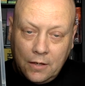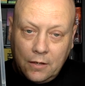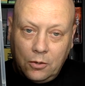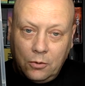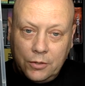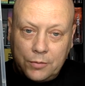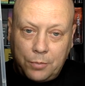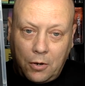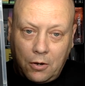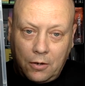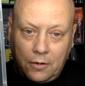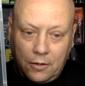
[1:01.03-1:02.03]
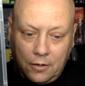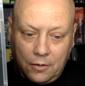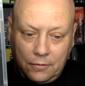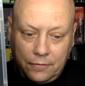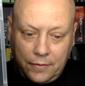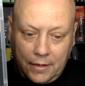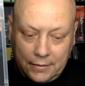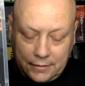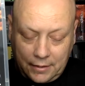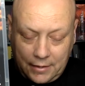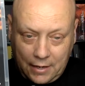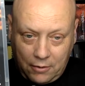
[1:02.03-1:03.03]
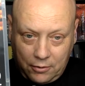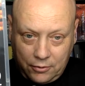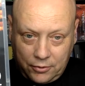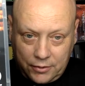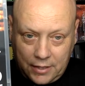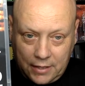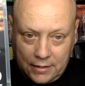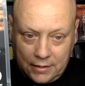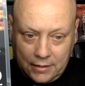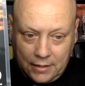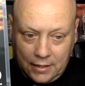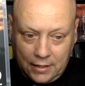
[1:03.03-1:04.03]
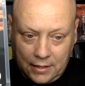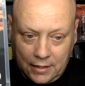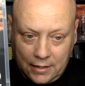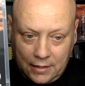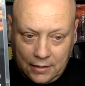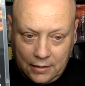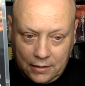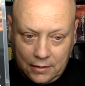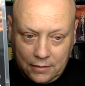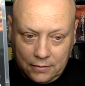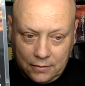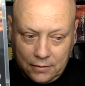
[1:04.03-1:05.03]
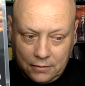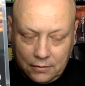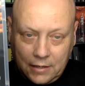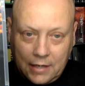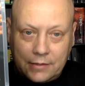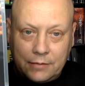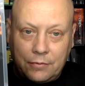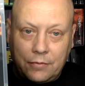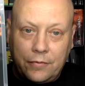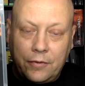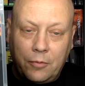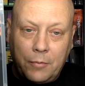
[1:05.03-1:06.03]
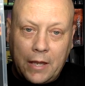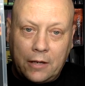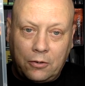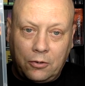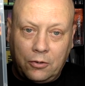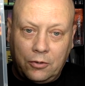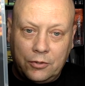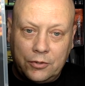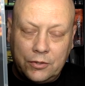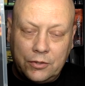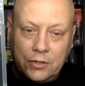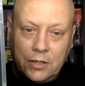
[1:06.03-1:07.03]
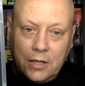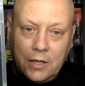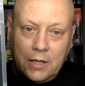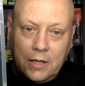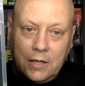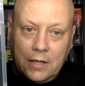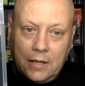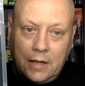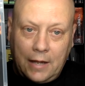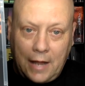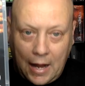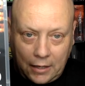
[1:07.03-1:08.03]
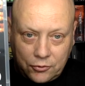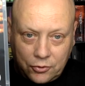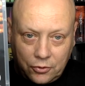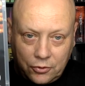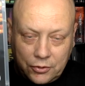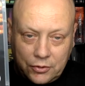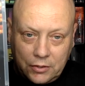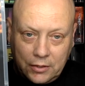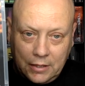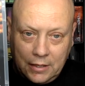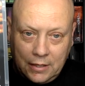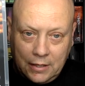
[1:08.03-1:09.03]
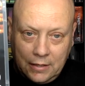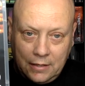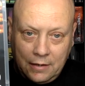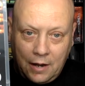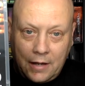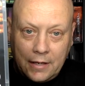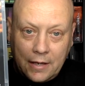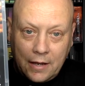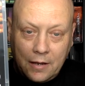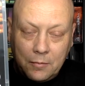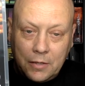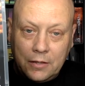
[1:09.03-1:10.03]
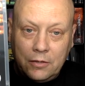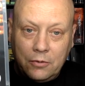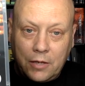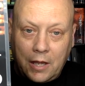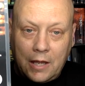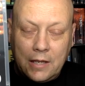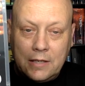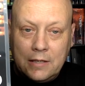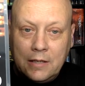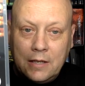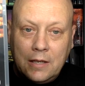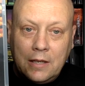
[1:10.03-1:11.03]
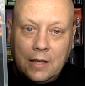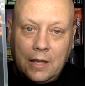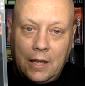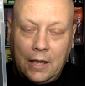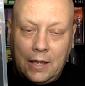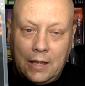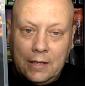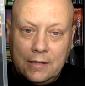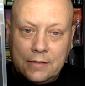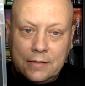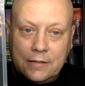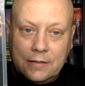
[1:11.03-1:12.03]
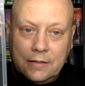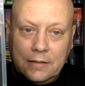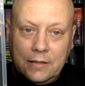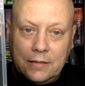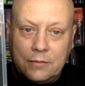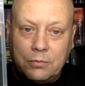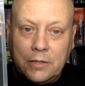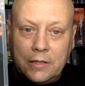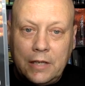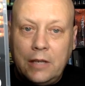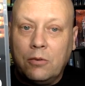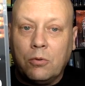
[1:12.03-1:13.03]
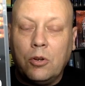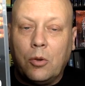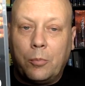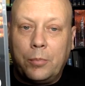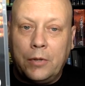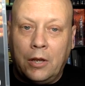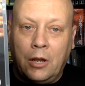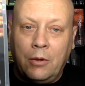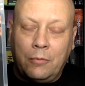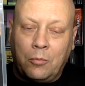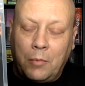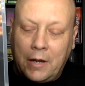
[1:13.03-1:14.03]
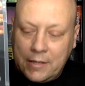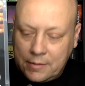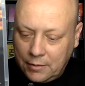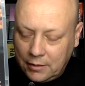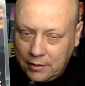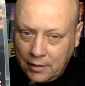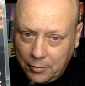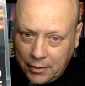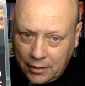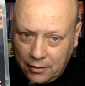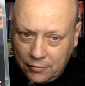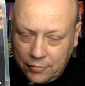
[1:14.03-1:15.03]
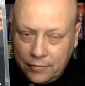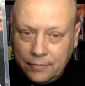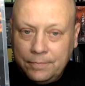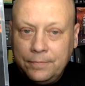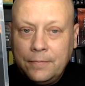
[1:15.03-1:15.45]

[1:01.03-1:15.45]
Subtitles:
who is part of, as I now understand it, a collective of filmmakers and actors in Nottingham in the UK. And it's a really neat group. You know, it reminds me a little bit of